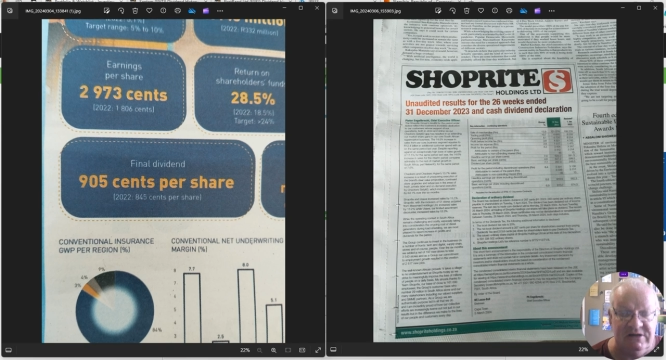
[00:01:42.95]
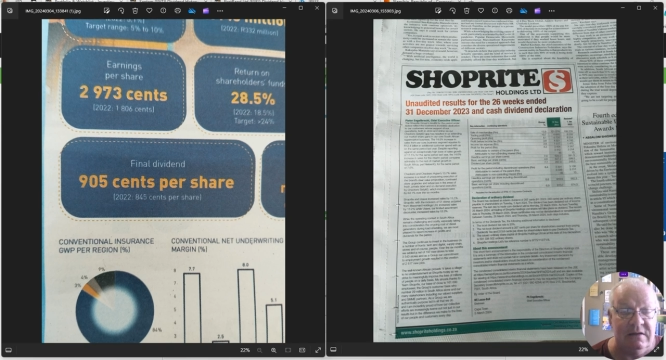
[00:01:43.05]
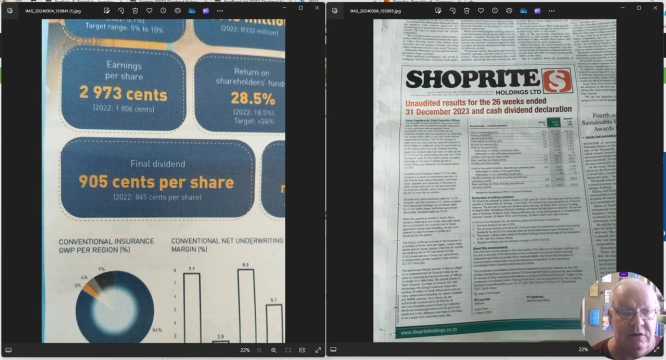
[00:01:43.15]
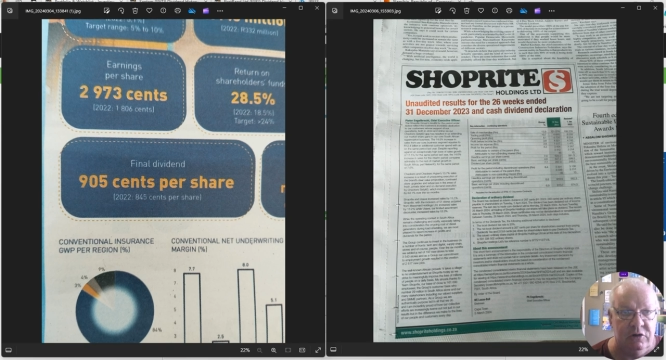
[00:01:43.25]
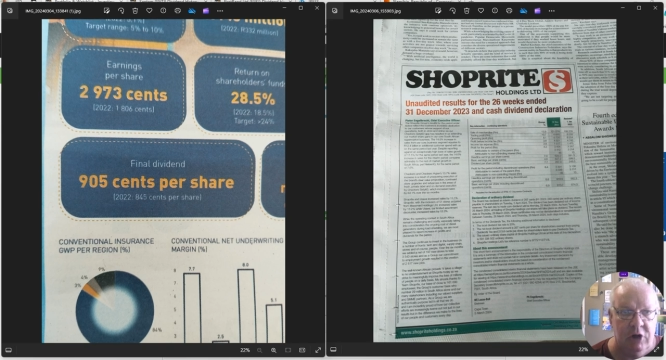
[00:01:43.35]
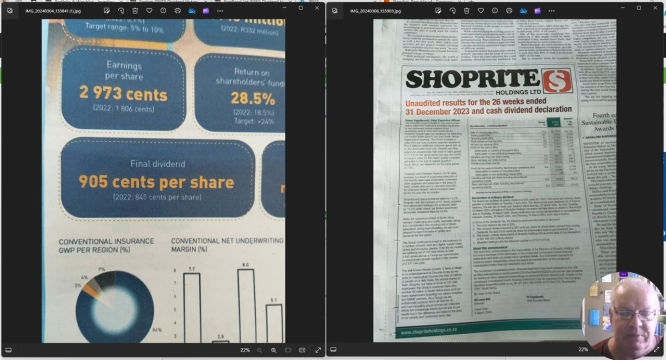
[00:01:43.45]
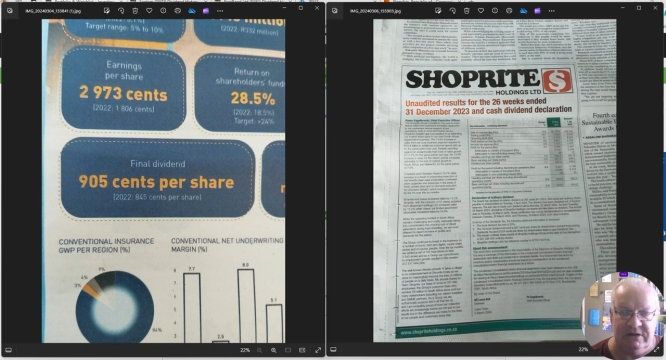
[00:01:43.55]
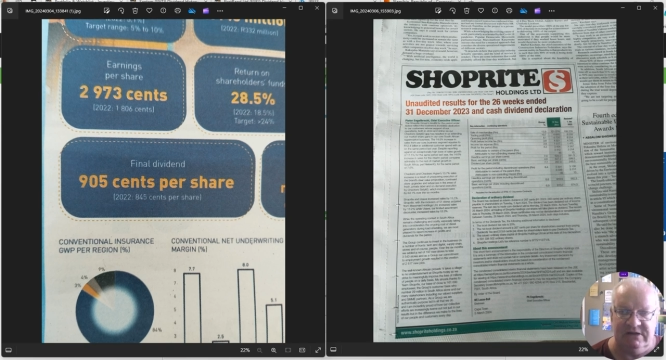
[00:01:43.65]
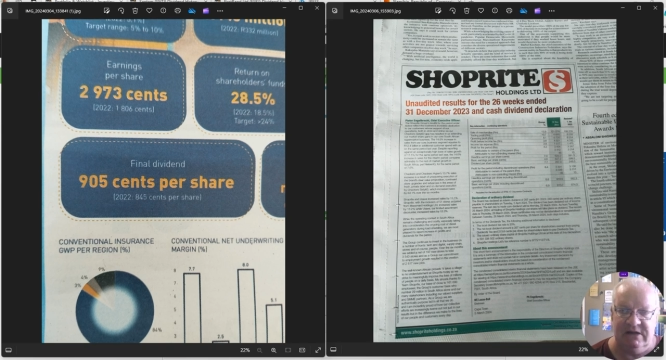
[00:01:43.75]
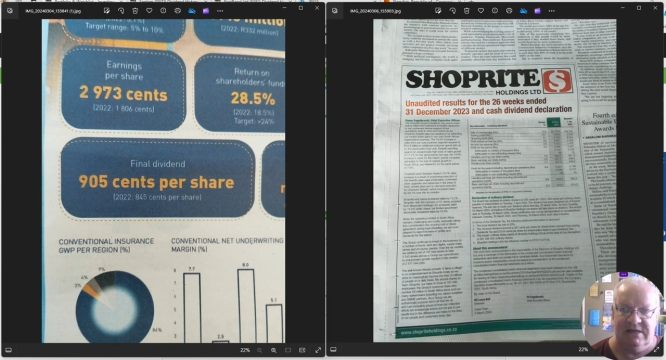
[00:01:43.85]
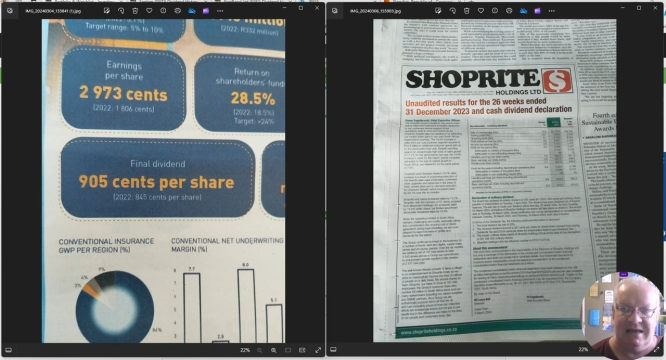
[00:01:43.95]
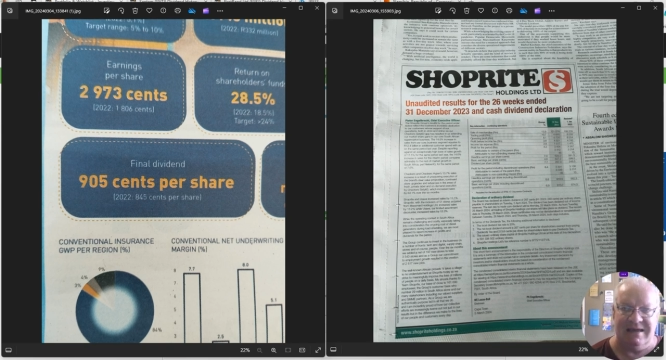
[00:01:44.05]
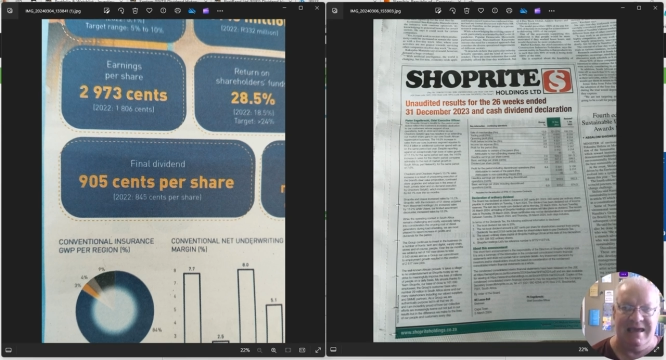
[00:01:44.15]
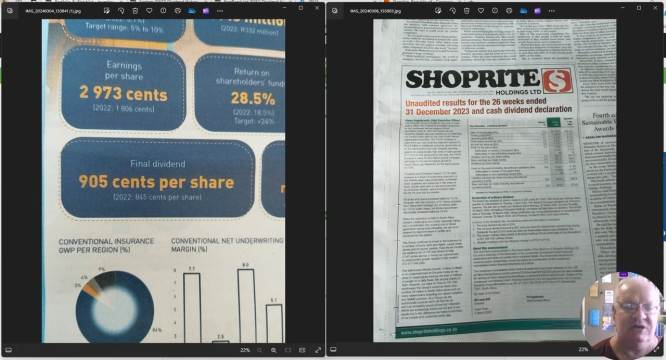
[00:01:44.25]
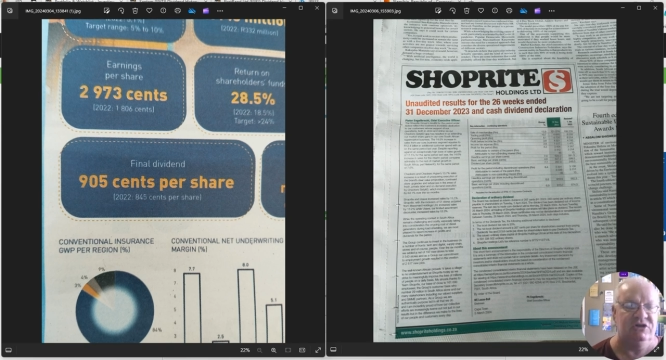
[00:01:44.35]
You see at the top, it says
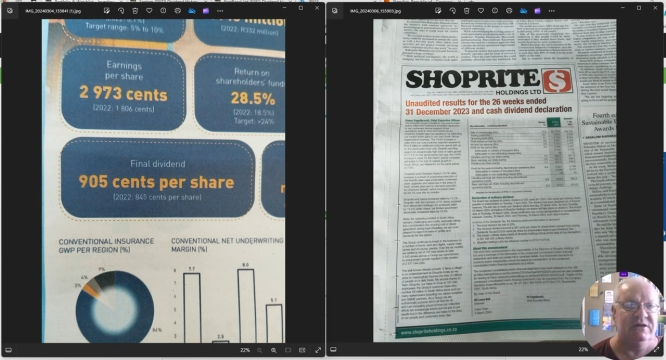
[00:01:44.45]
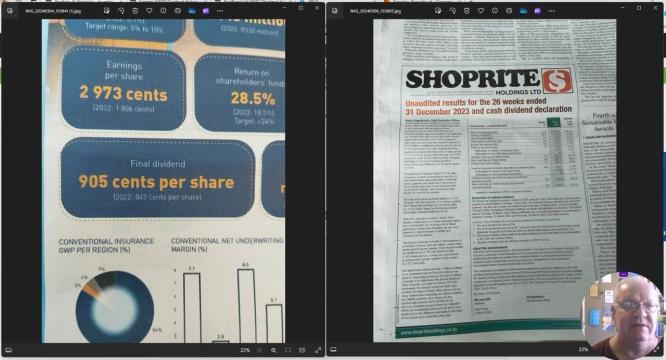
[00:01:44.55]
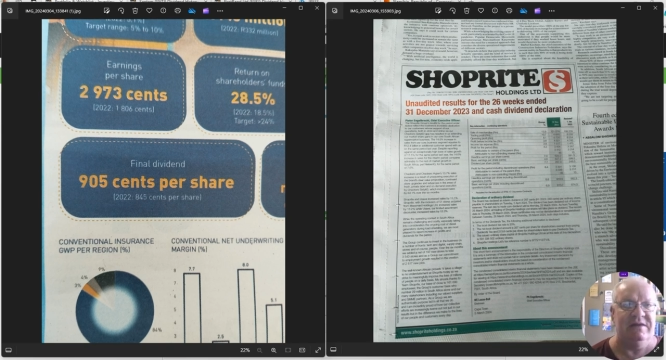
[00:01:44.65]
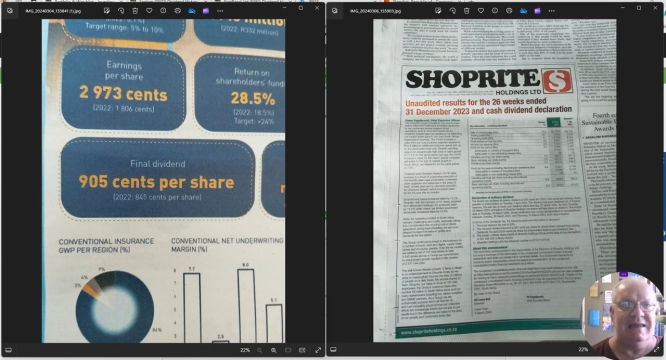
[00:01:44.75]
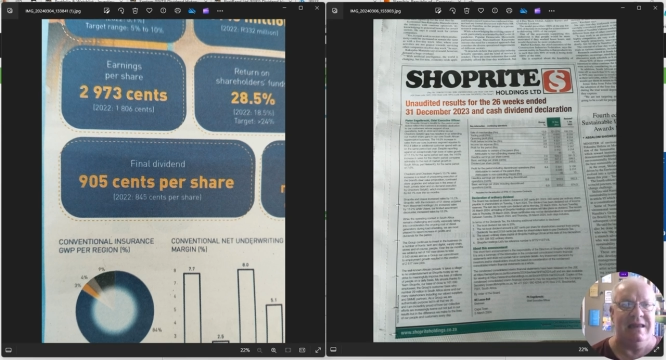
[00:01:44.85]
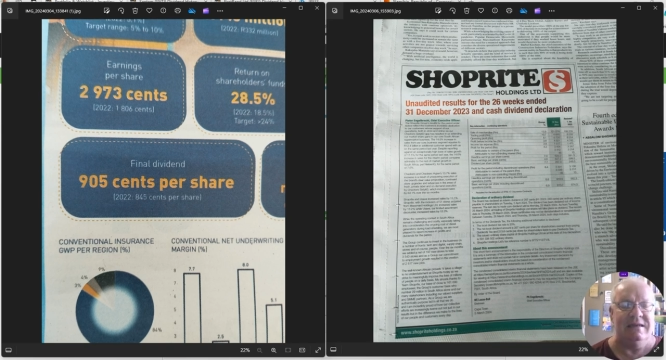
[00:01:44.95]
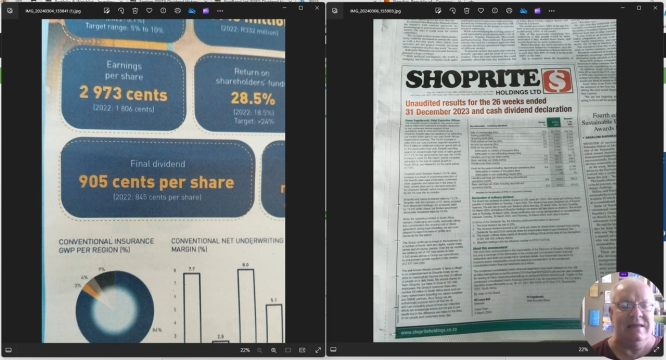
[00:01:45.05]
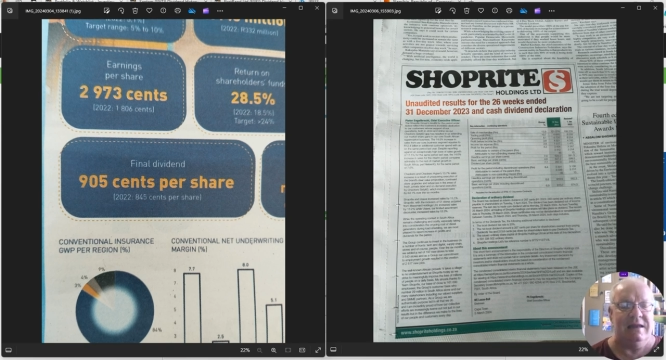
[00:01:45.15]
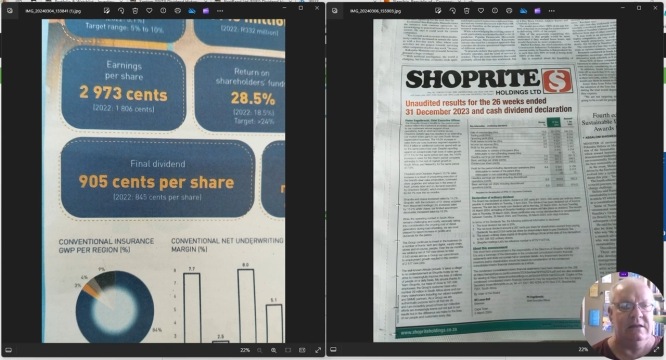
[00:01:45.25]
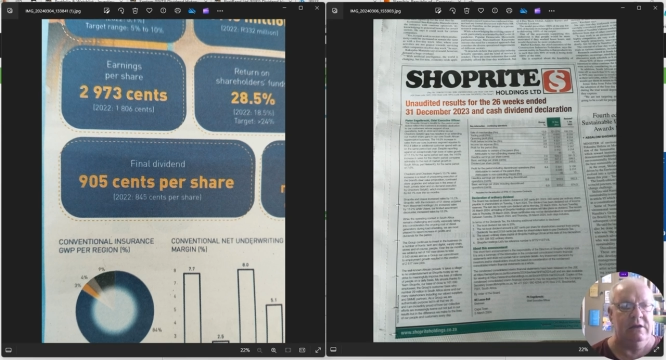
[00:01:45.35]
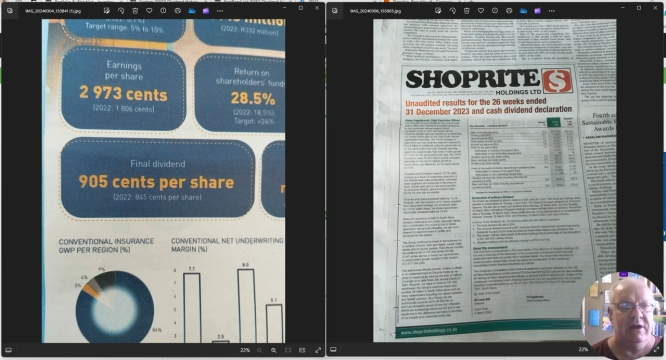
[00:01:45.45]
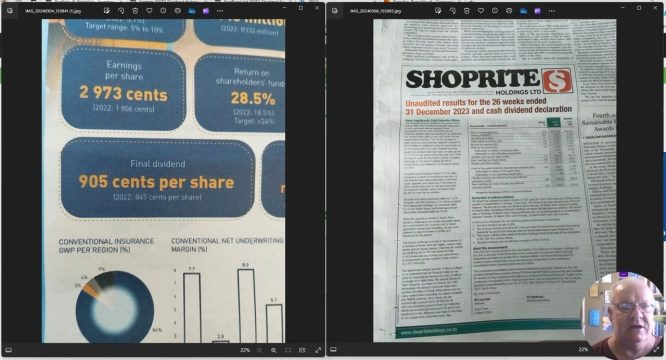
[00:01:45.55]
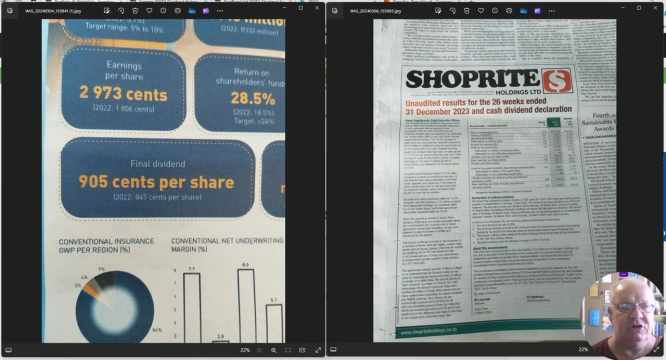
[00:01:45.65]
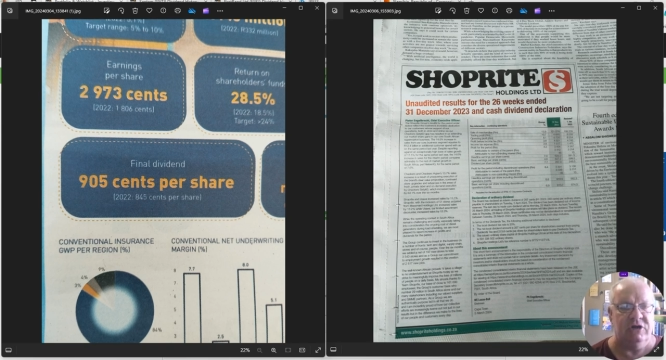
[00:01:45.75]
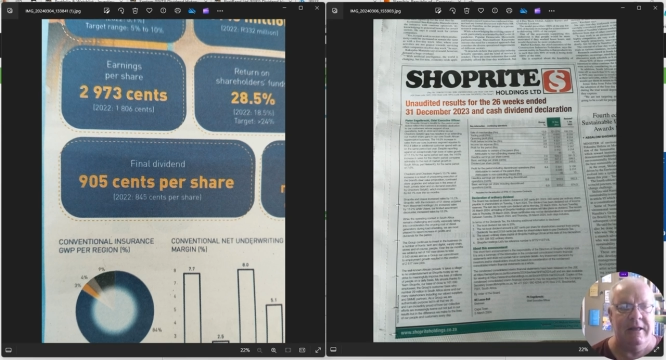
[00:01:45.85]
there, cash dividend
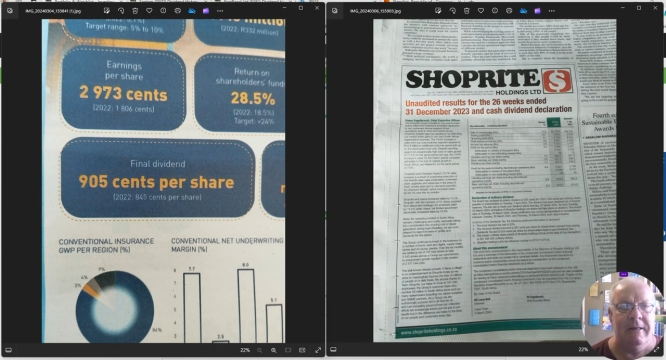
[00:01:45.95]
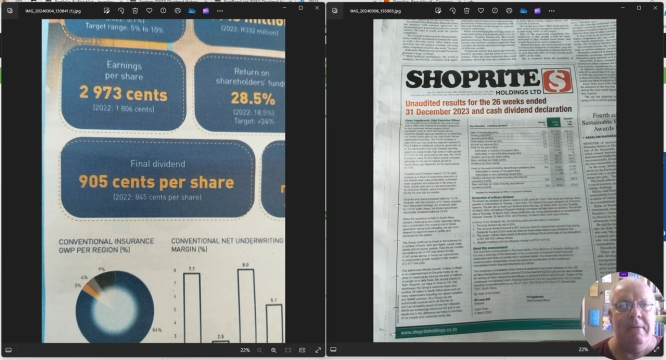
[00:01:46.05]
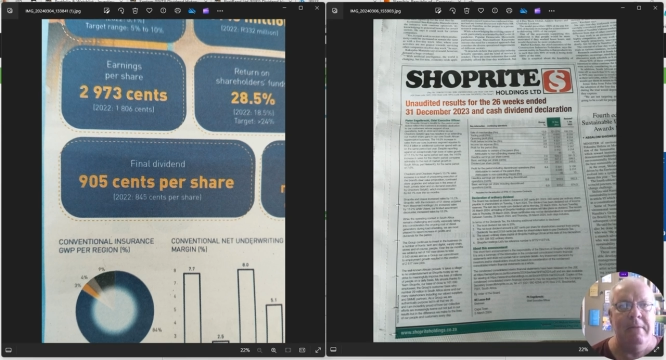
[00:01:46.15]
declaration.